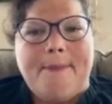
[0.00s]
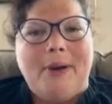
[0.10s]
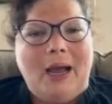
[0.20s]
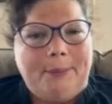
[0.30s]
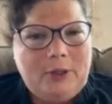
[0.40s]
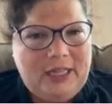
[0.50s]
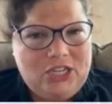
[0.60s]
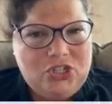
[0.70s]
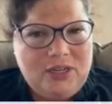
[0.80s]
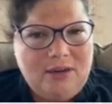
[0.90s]

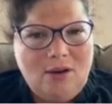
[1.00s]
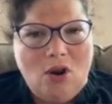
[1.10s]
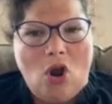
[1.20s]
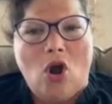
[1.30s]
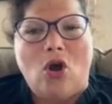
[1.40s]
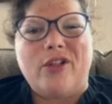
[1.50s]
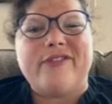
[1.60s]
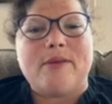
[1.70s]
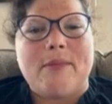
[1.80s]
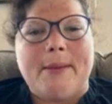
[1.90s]
Population, all
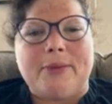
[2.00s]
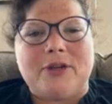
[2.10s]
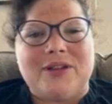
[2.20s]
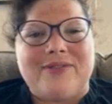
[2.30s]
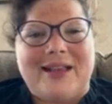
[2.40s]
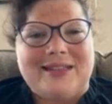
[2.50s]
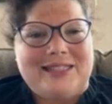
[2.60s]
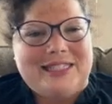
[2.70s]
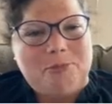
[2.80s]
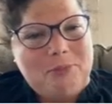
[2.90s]
of the members of that
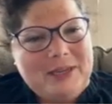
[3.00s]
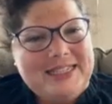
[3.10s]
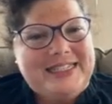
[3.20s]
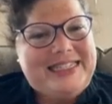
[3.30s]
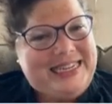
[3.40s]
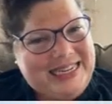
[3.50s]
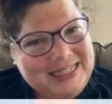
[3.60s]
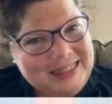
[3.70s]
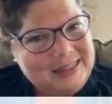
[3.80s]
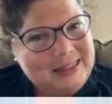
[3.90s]

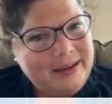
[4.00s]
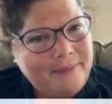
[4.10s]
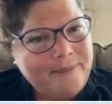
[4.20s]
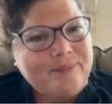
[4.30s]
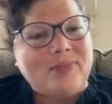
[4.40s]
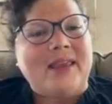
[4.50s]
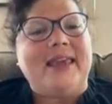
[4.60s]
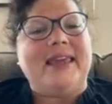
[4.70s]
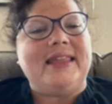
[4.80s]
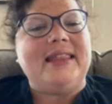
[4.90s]
species
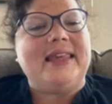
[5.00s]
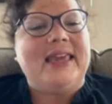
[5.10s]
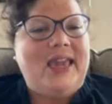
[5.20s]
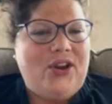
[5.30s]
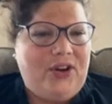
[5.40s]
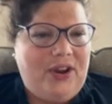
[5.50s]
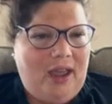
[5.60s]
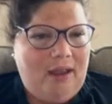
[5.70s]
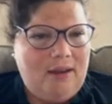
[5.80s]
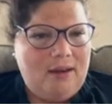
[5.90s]
in the
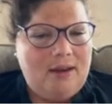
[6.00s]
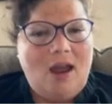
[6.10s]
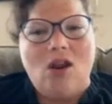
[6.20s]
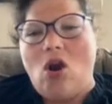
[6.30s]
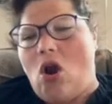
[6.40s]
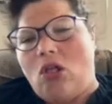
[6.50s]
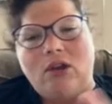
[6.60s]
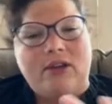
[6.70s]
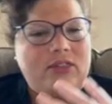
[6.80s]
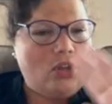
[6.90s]
area, not all
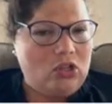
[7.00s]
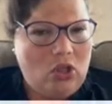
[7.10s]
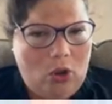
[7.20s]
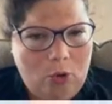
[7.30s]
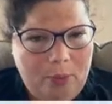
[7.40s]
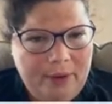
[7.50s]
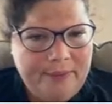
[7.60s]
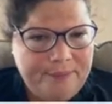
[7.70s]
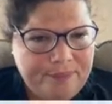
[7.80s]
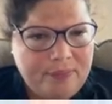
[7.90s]
on the globe,
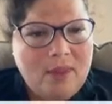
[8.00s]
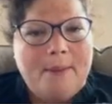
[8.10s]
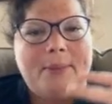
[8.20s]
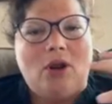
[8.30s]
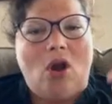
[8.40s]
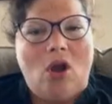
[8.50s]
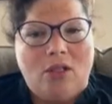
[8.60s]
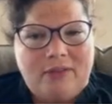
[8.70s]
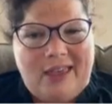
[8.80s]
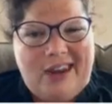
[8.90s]
but
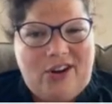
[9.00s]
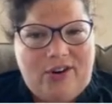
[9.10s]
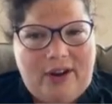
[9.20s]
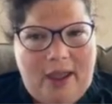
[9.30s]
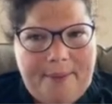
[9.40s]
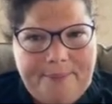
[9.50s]
all in that area.